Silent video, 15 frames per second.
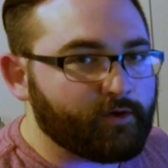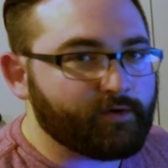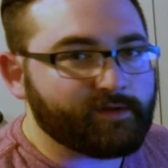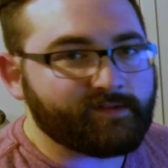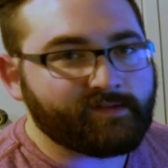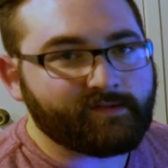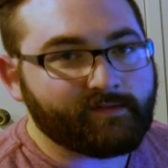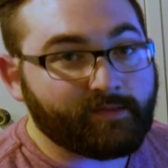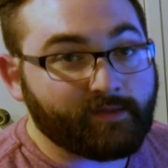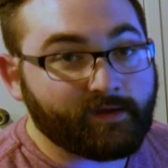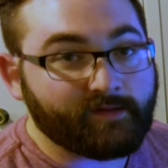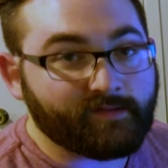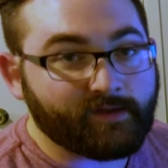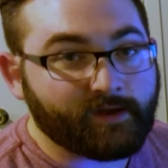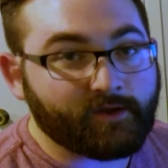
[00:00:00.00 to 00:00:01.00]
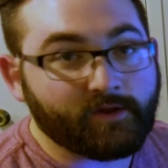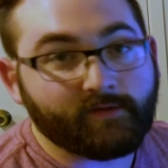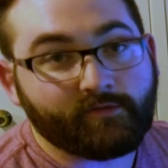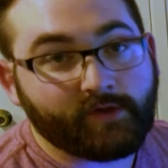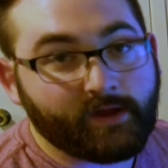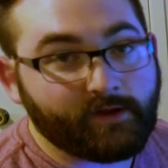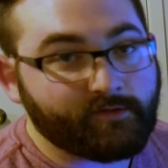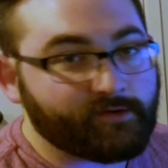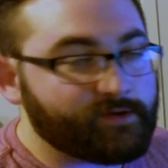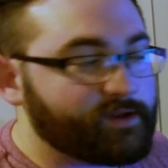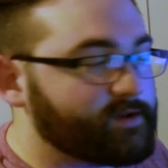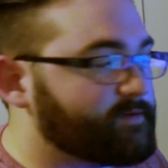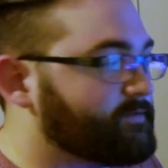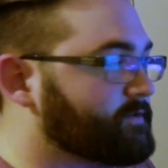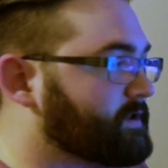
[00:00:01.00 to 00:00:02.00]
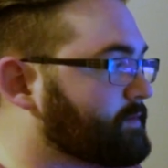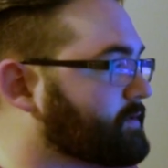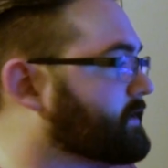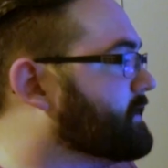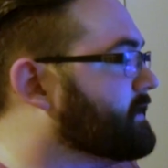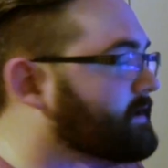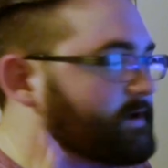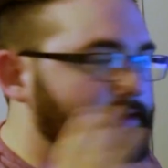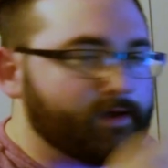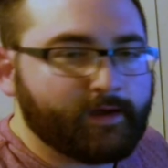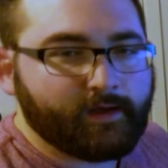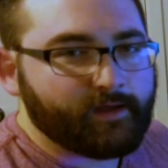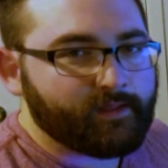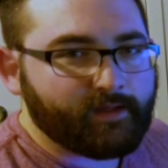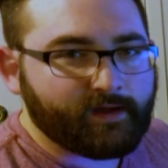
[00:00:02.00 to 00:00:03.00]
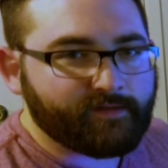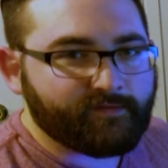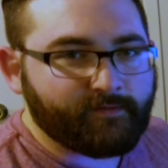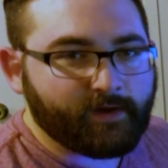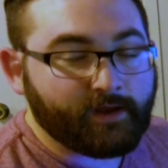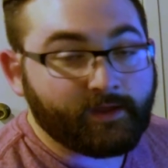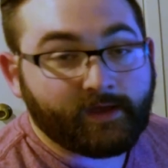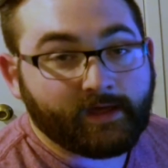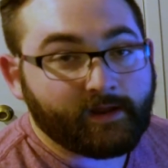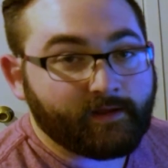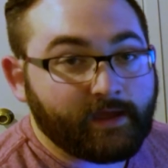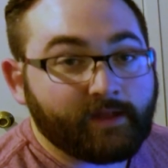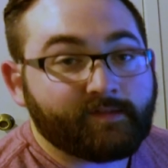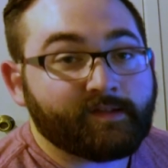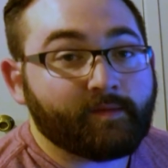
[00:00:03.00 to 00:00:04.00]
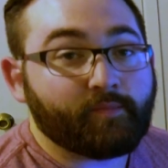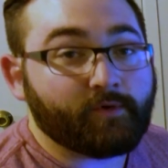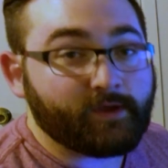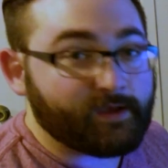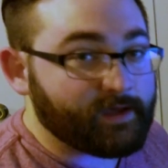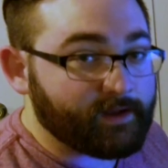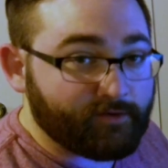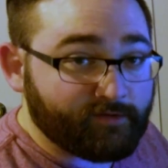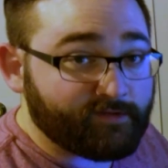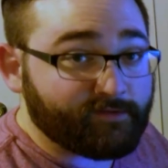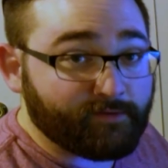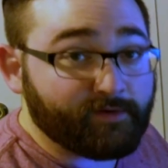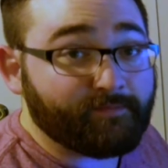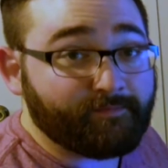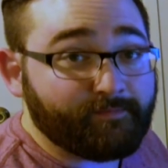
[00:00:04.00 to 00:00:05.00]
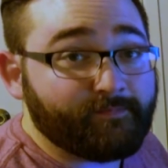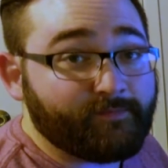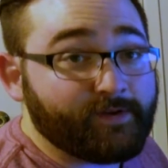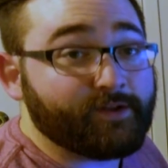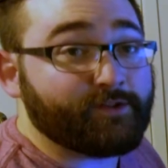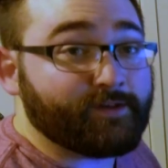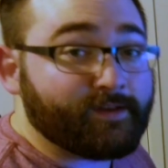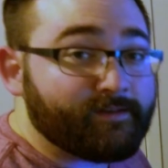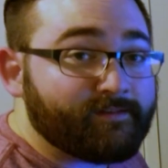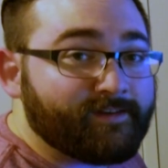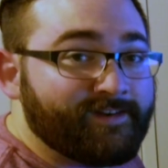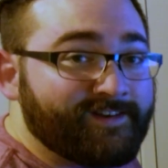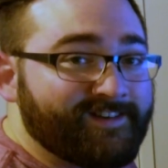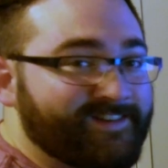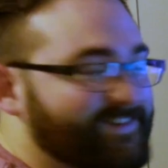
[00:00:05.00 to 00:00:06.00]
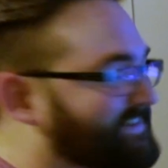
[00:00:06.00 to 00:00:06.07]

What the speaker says: and notice things that I could have changed or done differently, but that's fine. At some point, you gotta just sort of finish it.